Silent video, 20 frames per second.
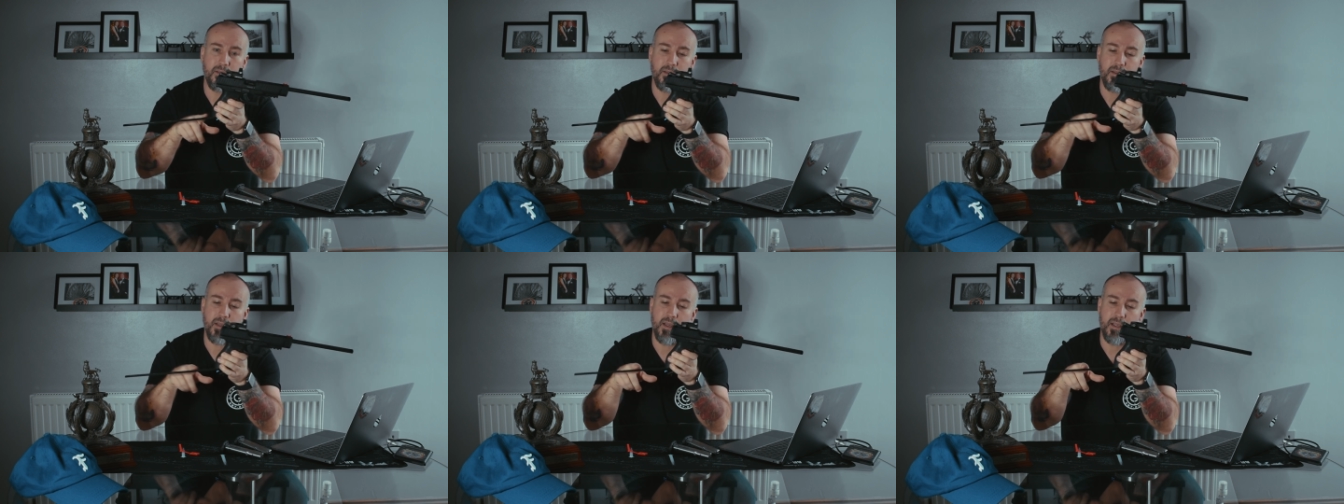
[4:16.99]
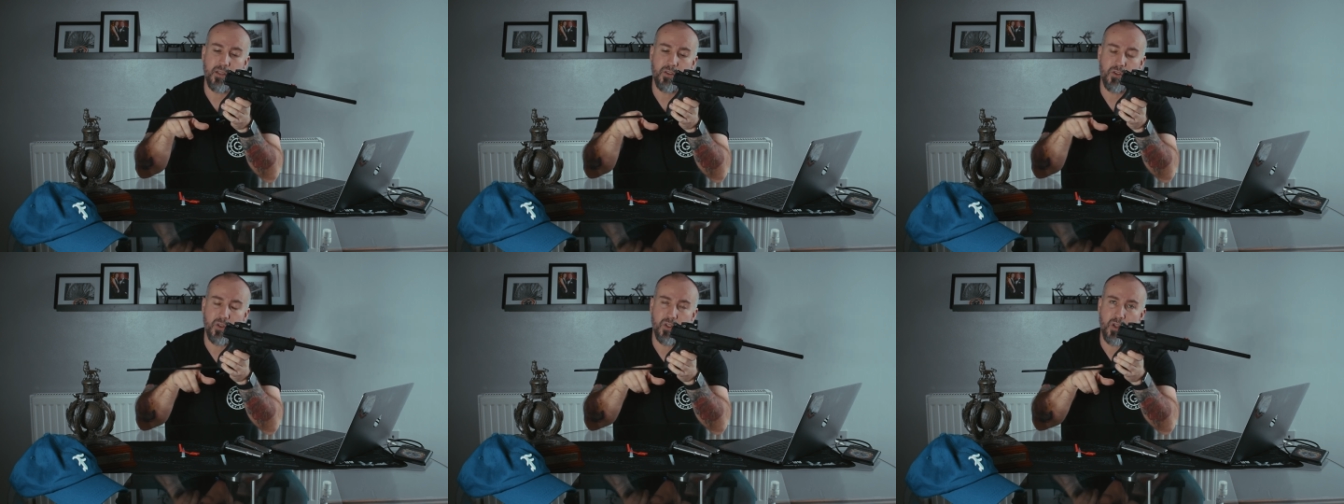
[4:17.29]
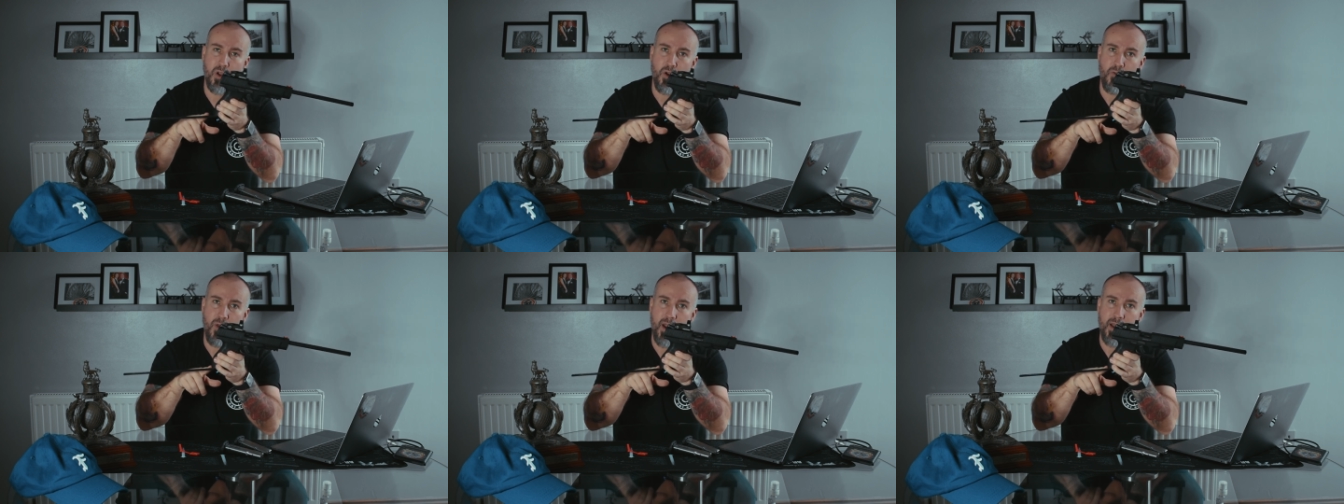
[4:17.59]
It's just
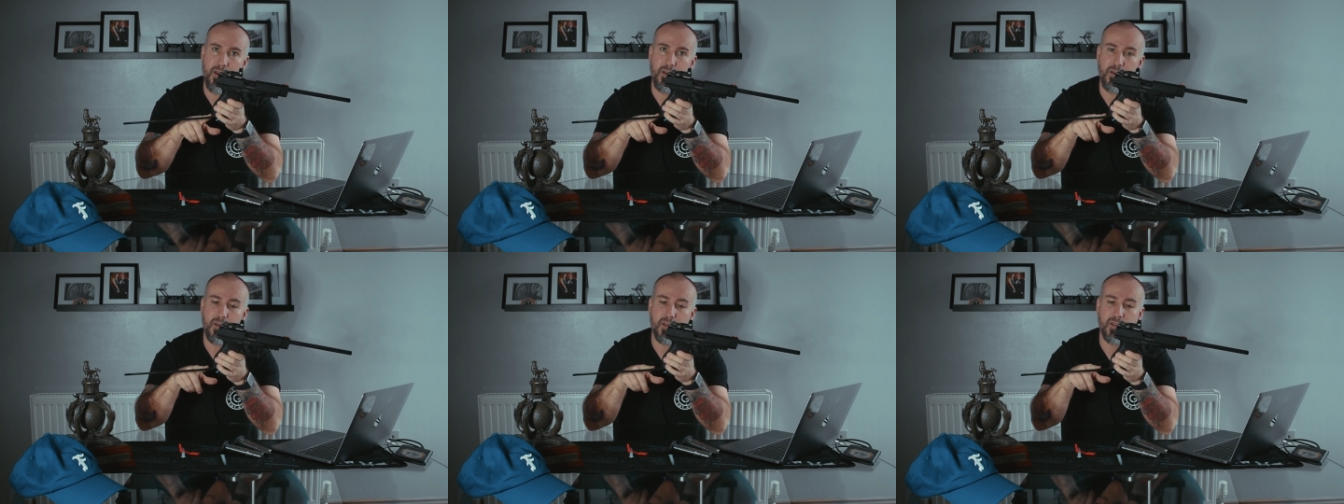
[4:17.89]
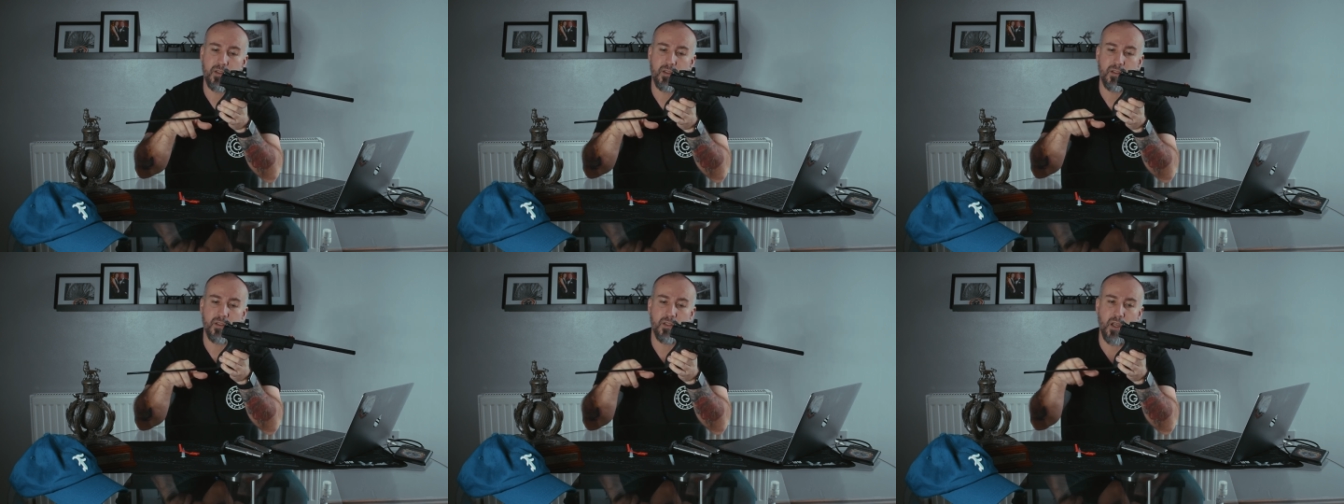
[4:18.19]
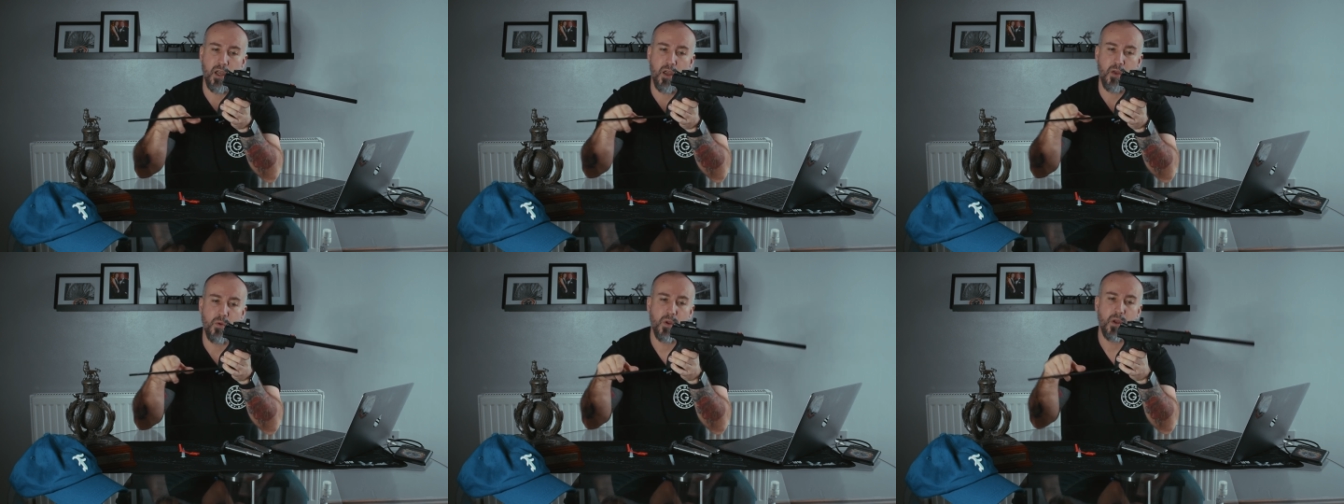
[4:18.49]
horrendous.
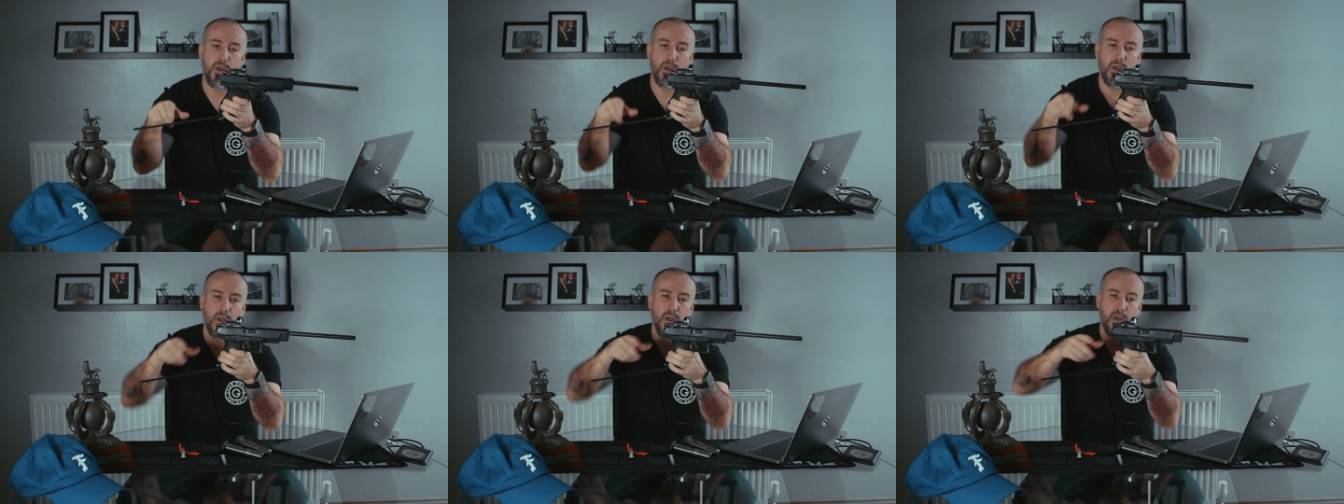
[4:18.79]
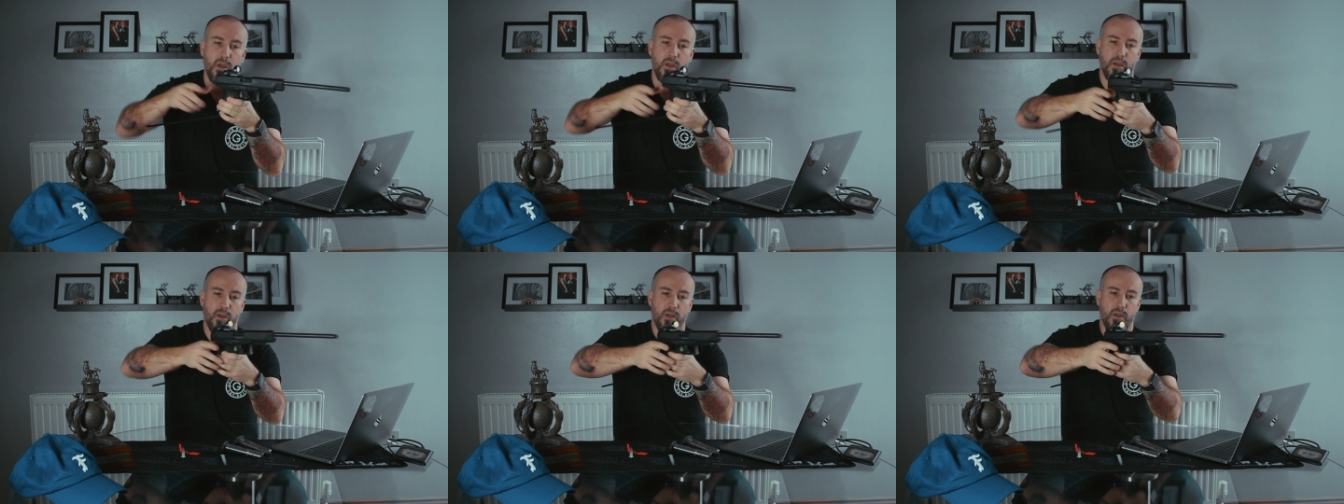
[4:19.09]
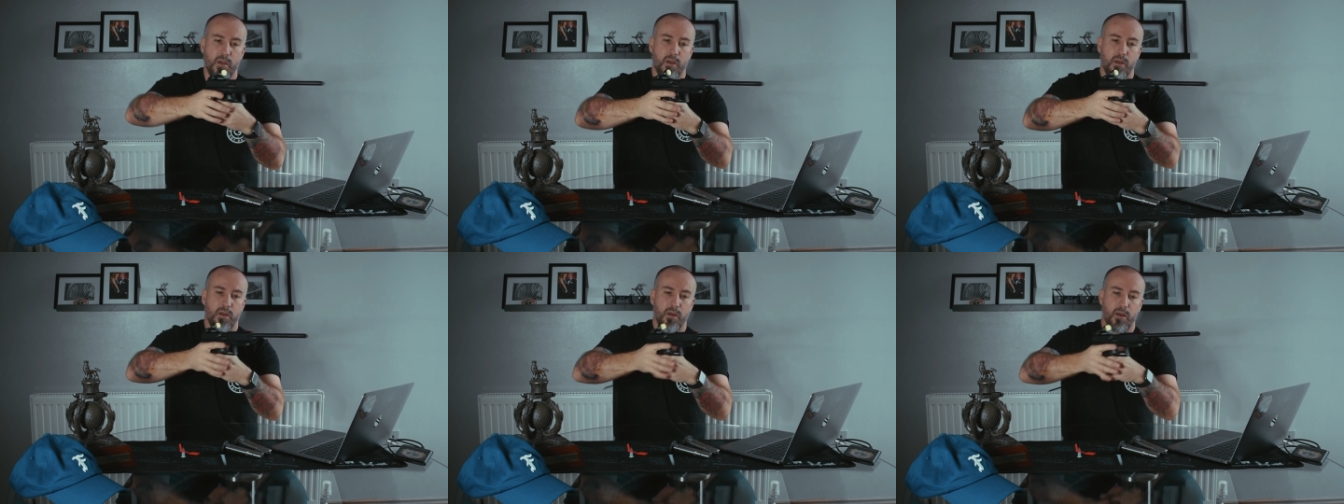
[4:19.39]
So
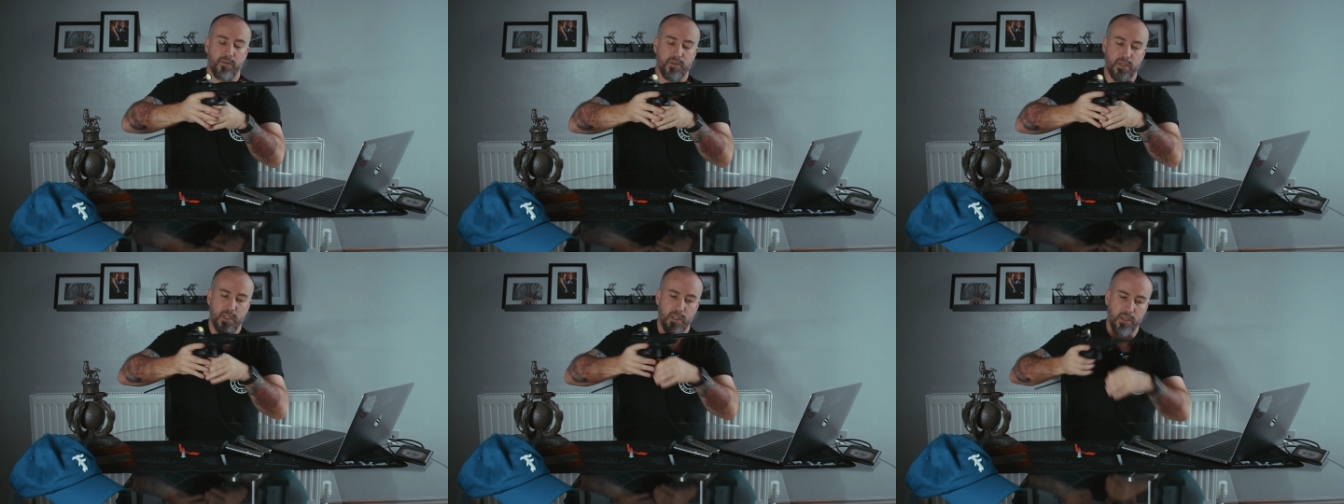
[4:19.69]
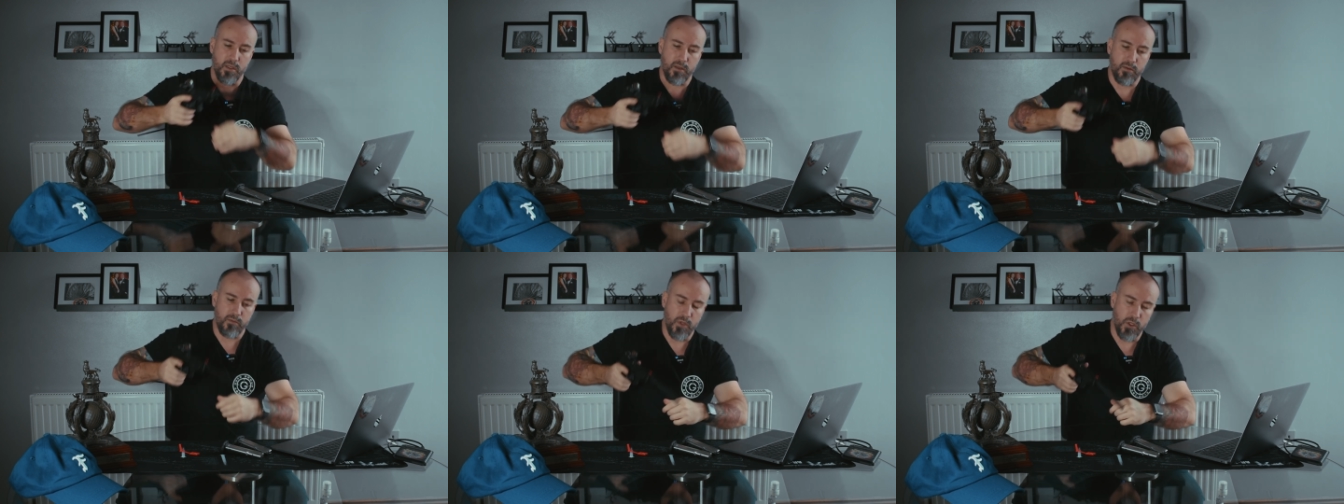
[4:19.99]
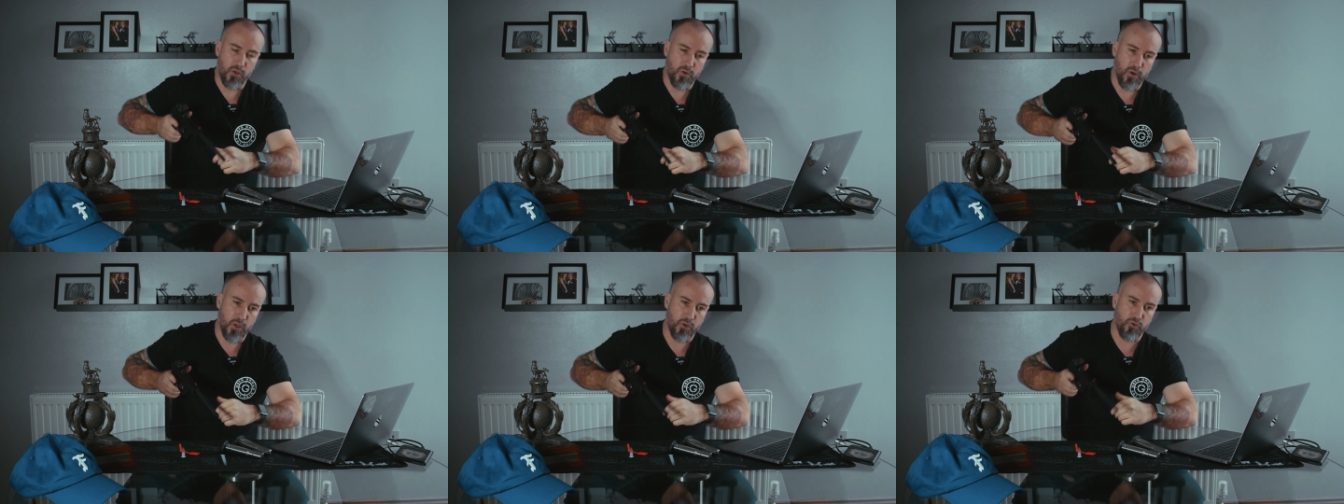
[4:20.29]
obviously you're
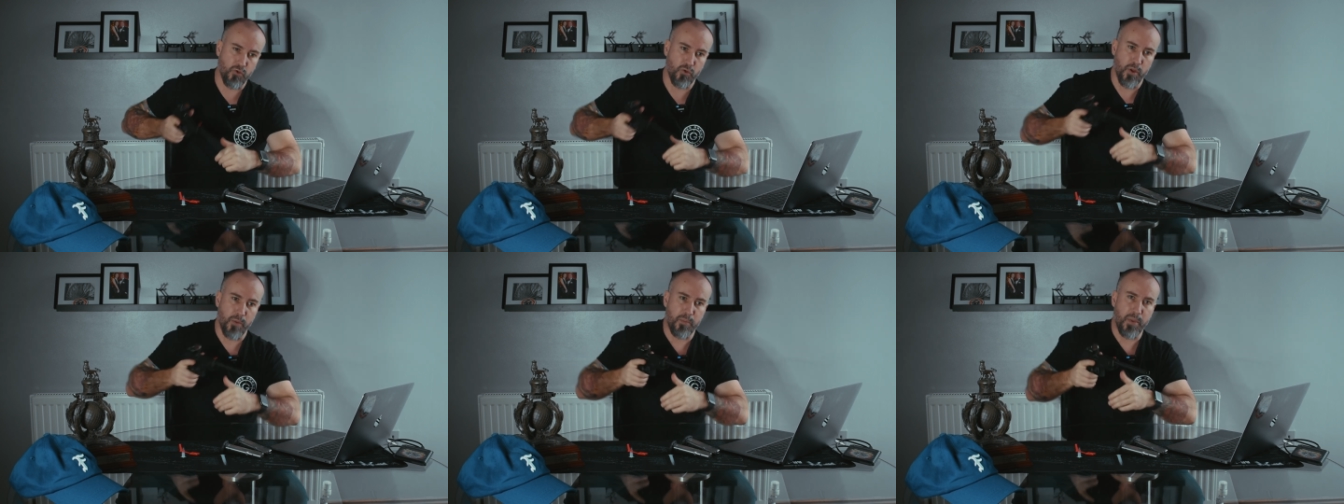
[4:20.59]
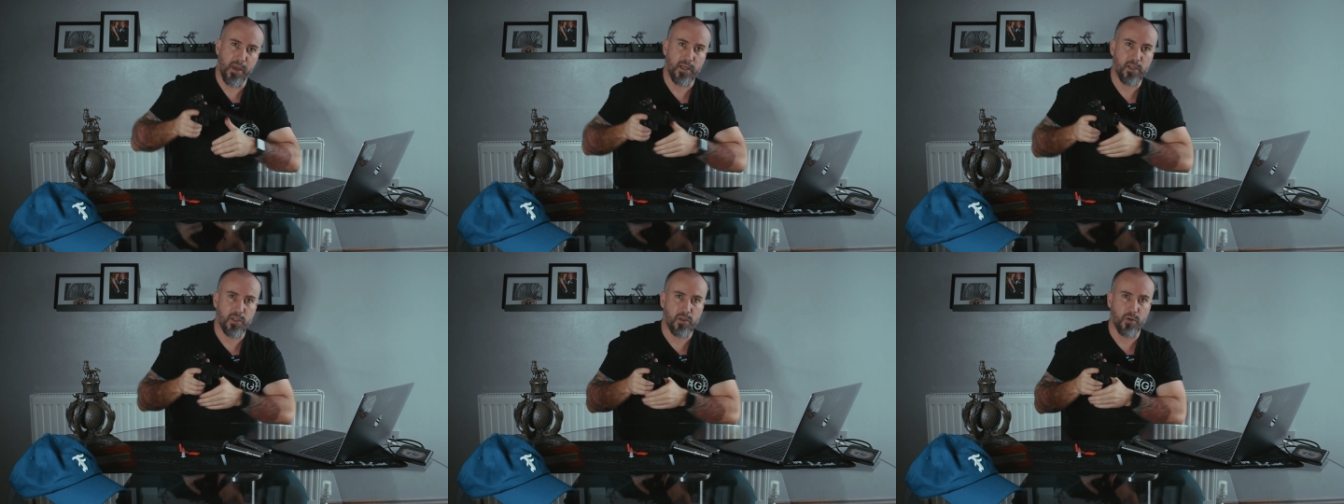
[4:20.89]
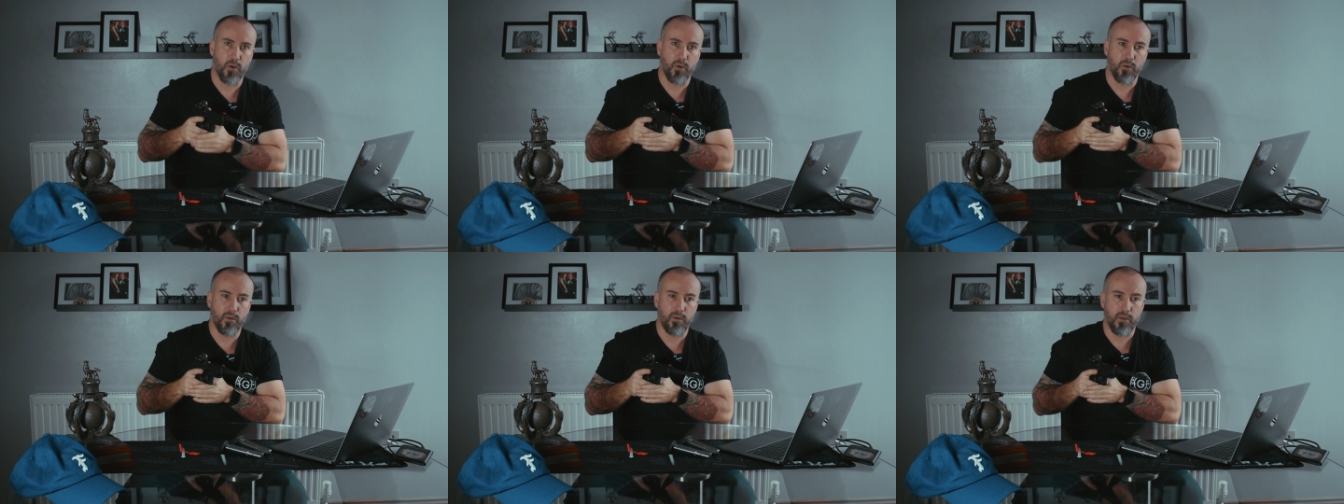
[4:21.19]
trying to draw the
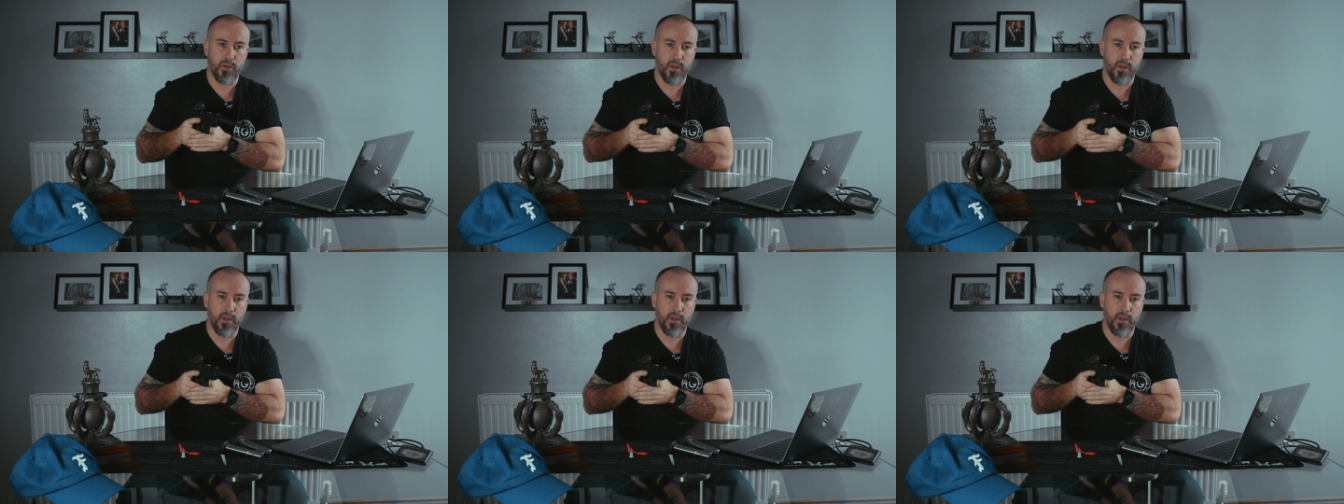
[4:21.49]
pistol,